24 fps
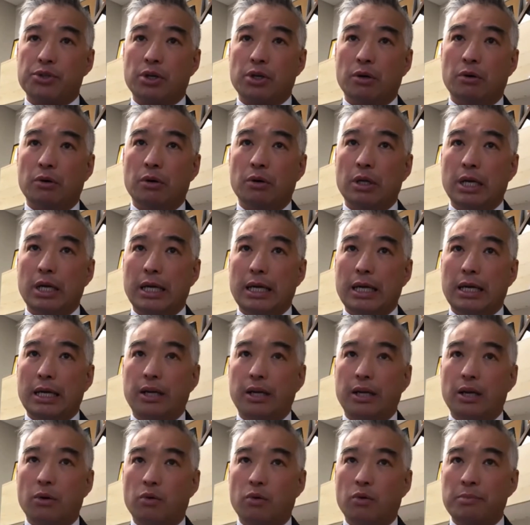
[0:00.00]
So
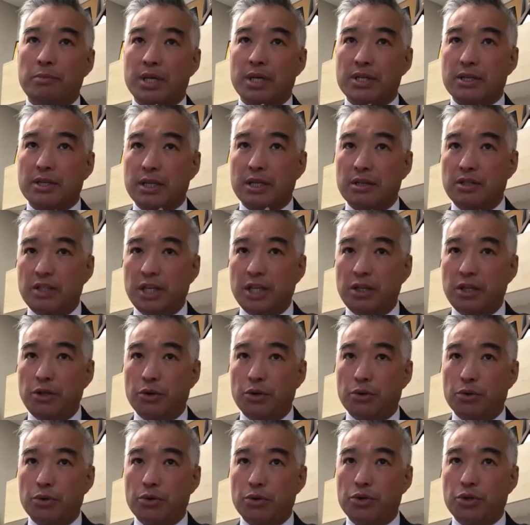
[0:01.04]
we must
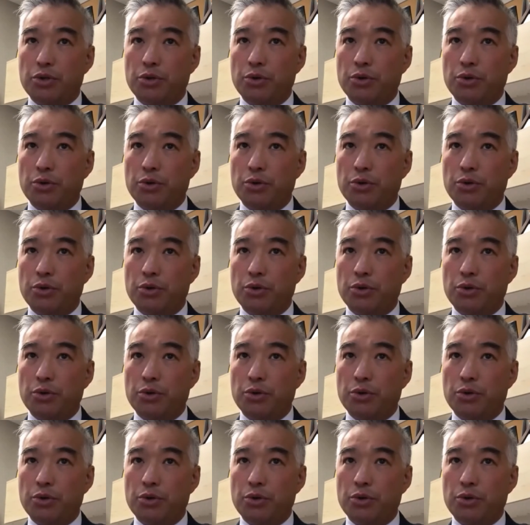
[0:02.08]
continue